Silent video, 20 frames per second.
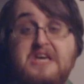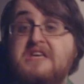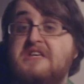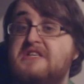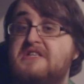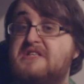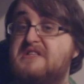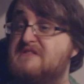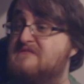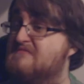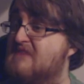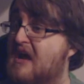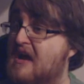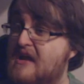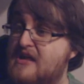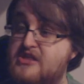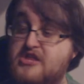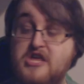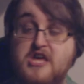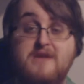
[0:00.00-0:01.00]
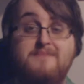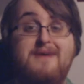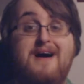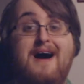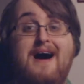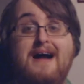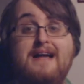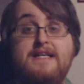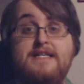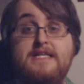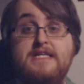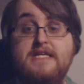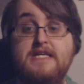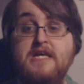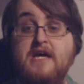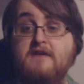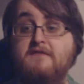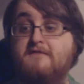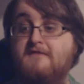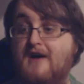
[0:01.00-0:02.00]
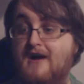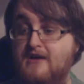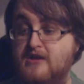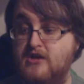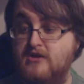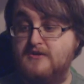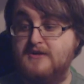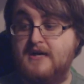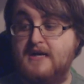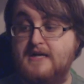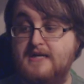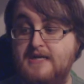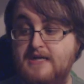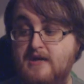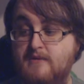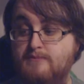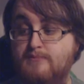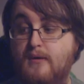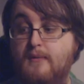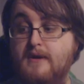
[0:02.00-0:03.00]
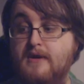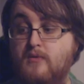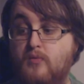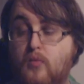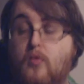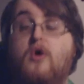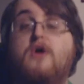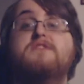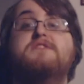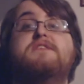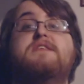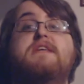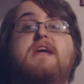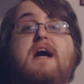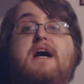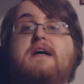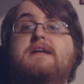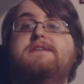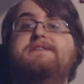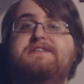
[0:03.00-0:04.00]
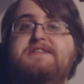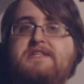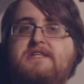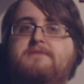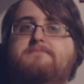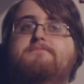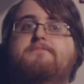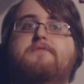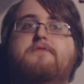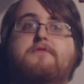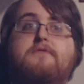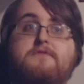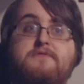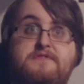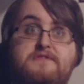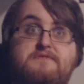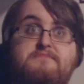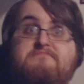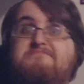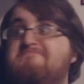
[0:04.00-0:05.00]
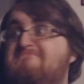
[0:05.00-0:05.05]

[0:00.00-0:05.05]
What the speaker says: is a legitimate idea, a valued idea, and probably was the idea, but,